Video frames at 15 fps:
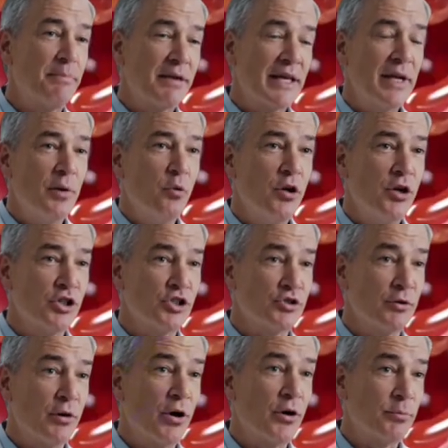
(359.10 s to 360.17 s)
Fiber,
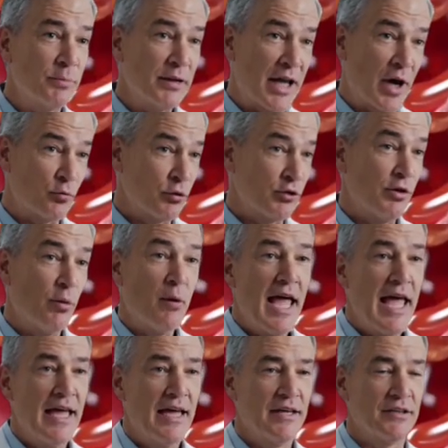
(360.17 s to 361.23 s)
water, and timing are
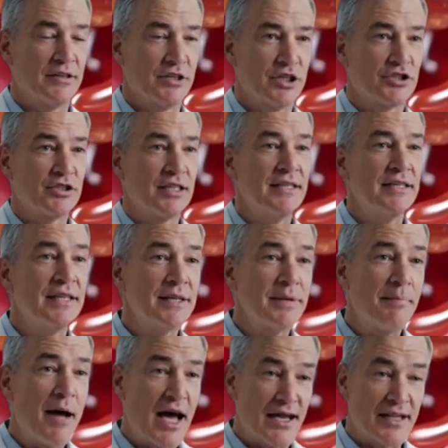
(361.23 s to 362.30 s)
the three allies of this
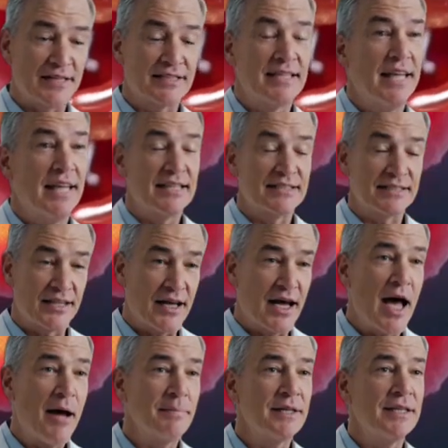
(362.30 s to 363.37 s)
system. Eat
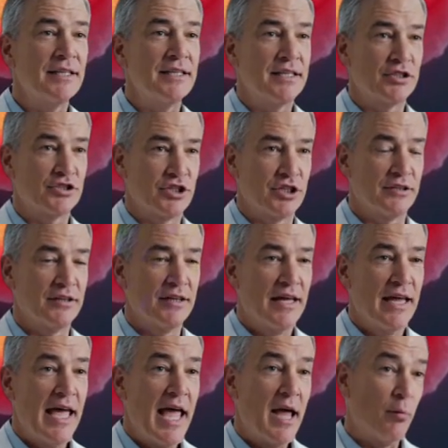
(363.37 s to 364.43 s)
slowly, chew
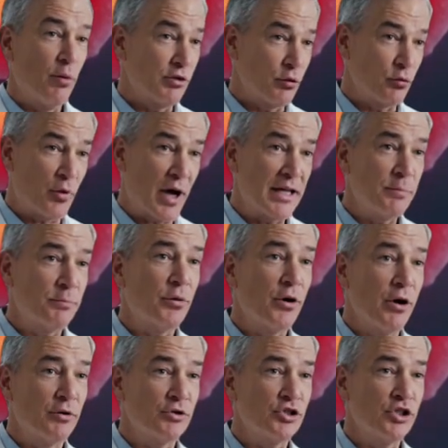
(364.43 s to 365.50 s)
completely, and
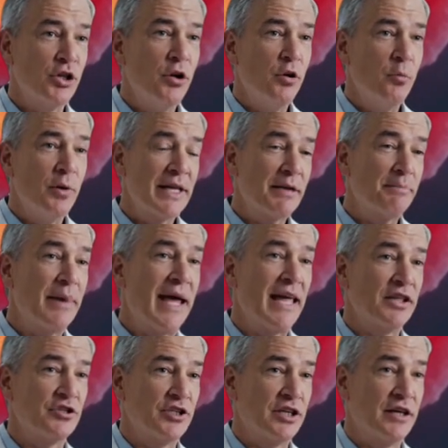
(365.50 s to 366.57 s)
never ignore the body's
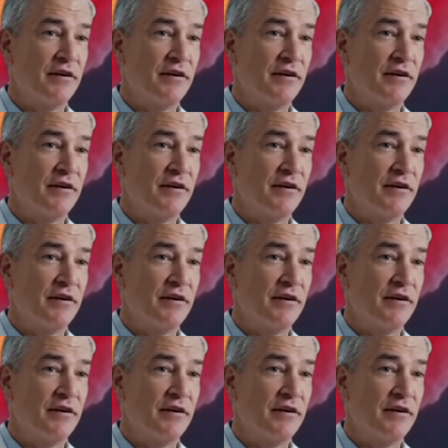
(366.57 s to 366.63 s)
call to